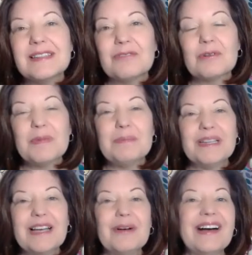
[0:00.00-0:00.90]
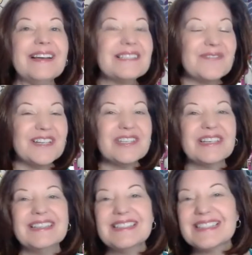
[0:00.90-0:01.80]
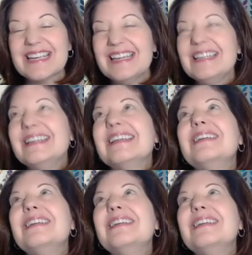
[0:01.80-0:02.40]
There were people out ice fishing and skating,